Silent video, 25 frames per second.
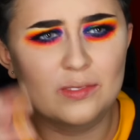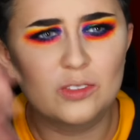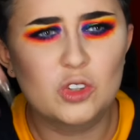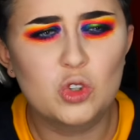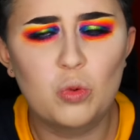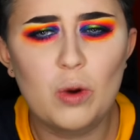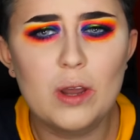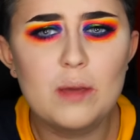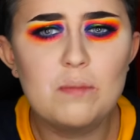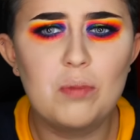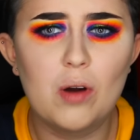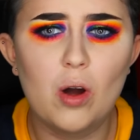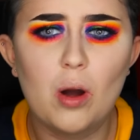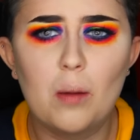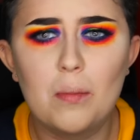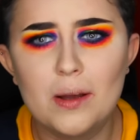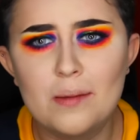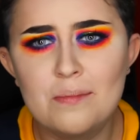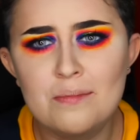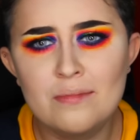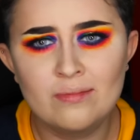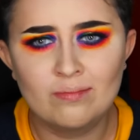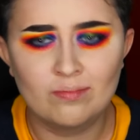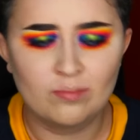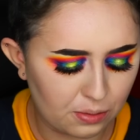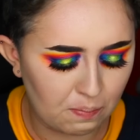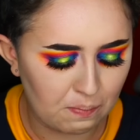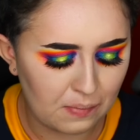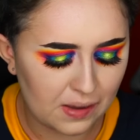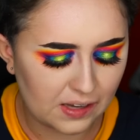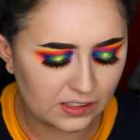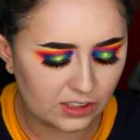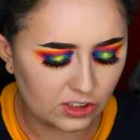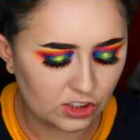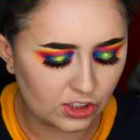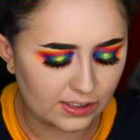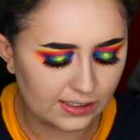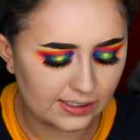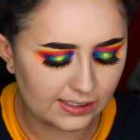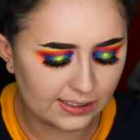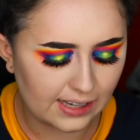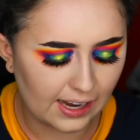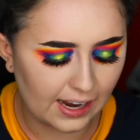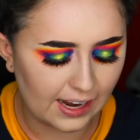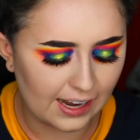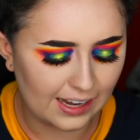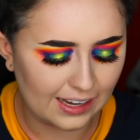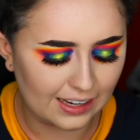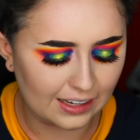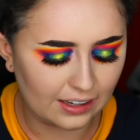tweet bomb him messages
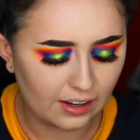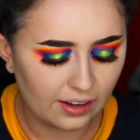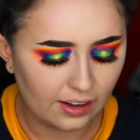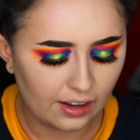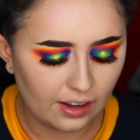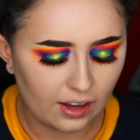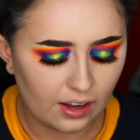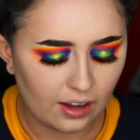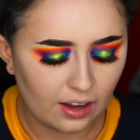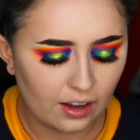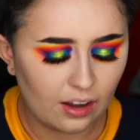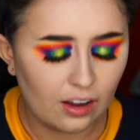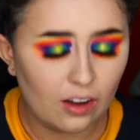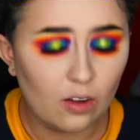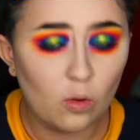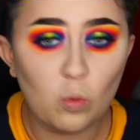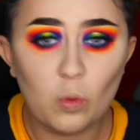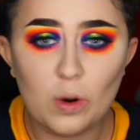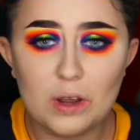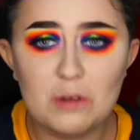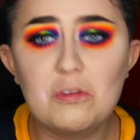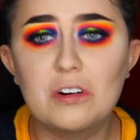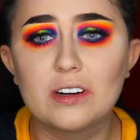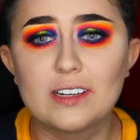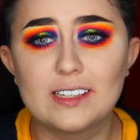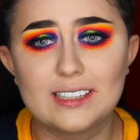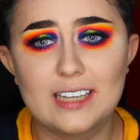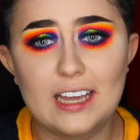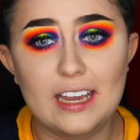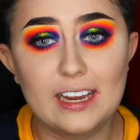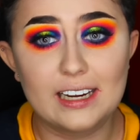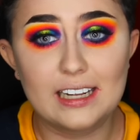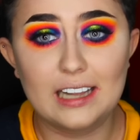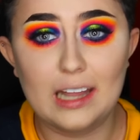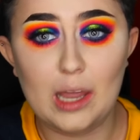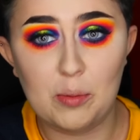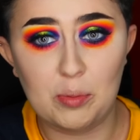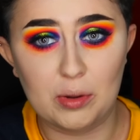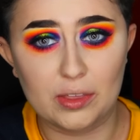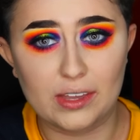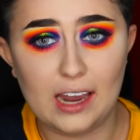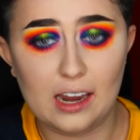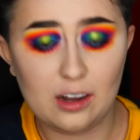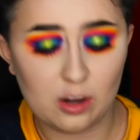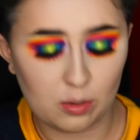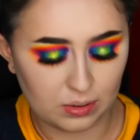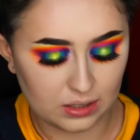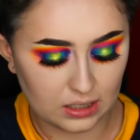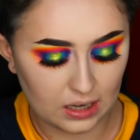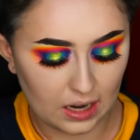saying, we want to see a collab with
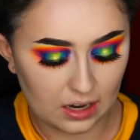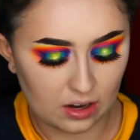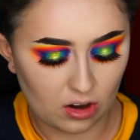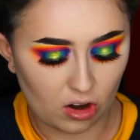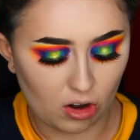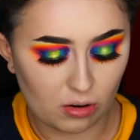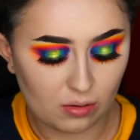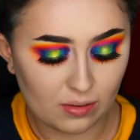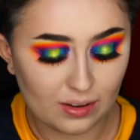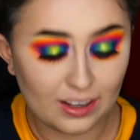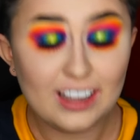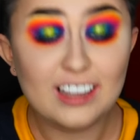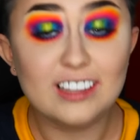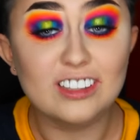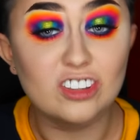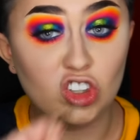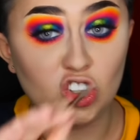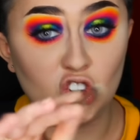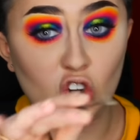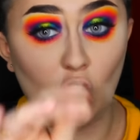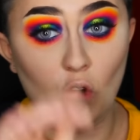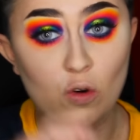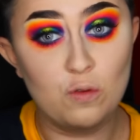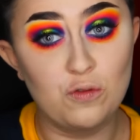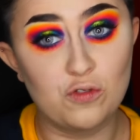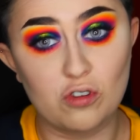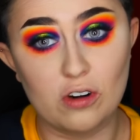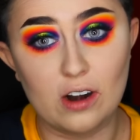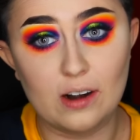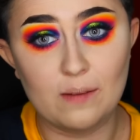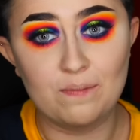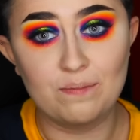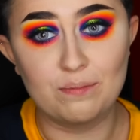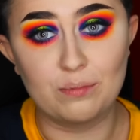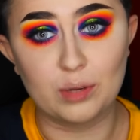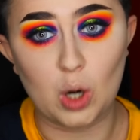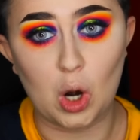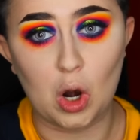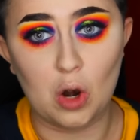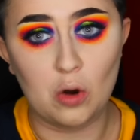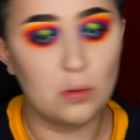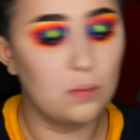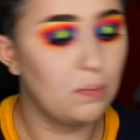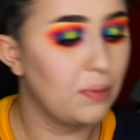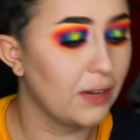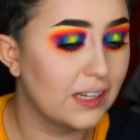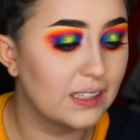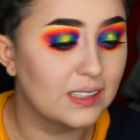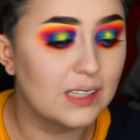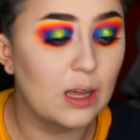Caito Potatoe. Go for it, bro,
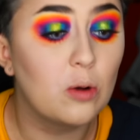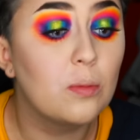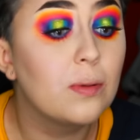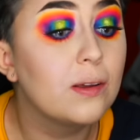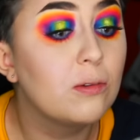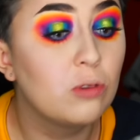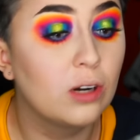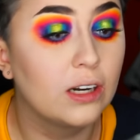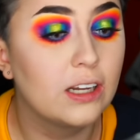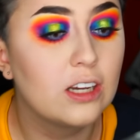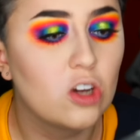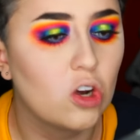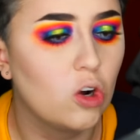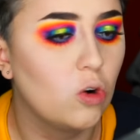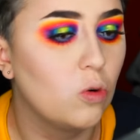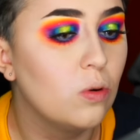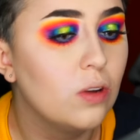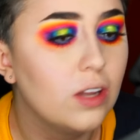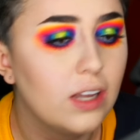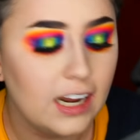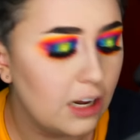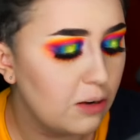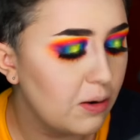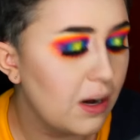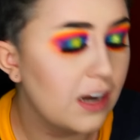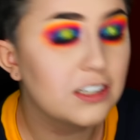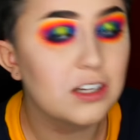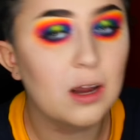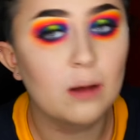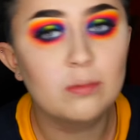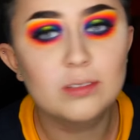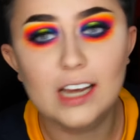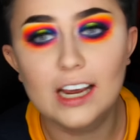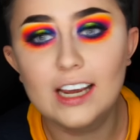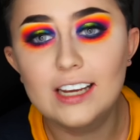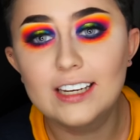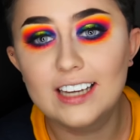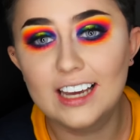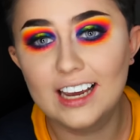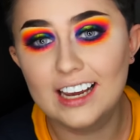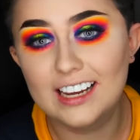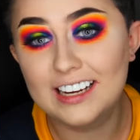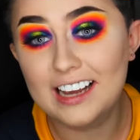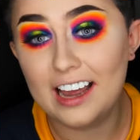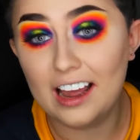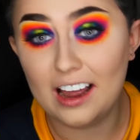because that would be really cool. Anyways, I'm taking